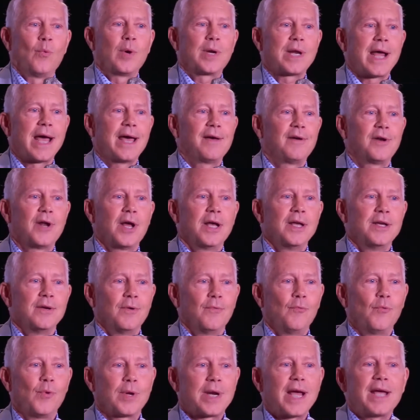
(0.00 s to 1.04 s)
what
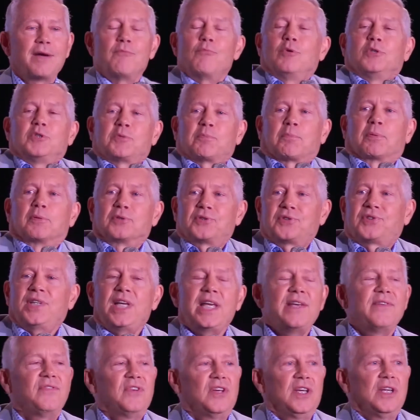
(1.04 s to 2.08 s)
I was
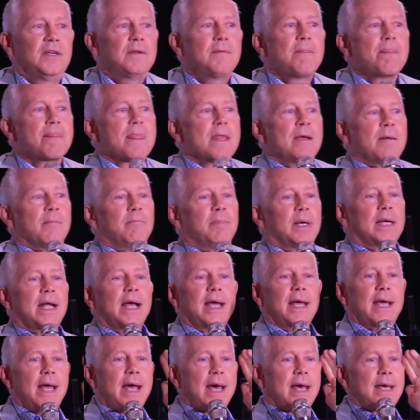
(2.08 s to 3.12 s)
perceiving, but
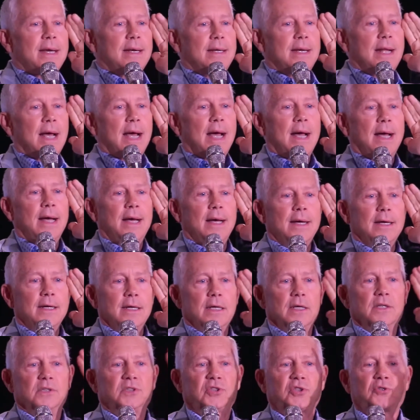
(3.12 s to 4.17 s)
I had
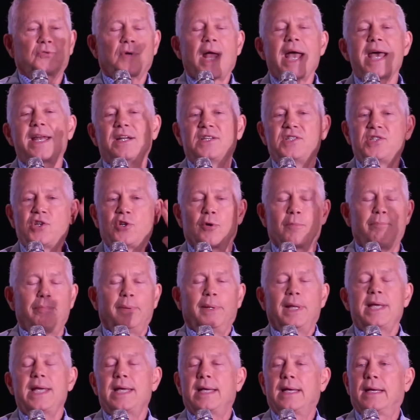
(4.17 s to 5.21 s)
a strategy or
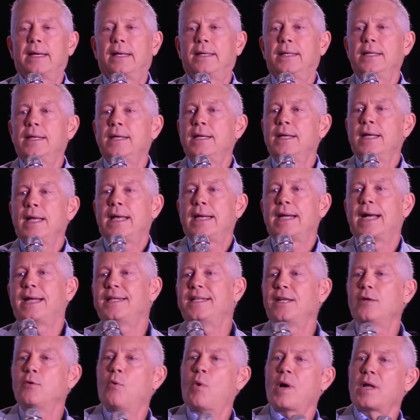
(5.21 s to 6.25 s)
plan, and I
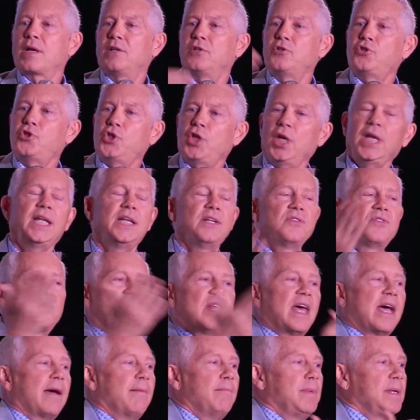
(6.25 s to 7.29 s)
didn't want to change
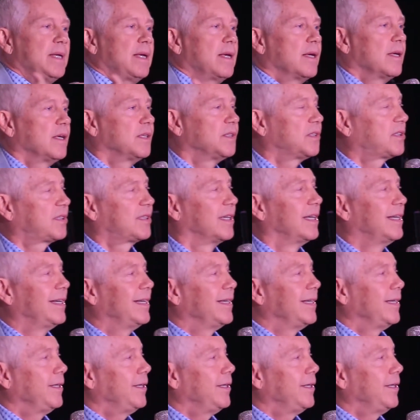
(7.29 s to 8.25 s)
that because,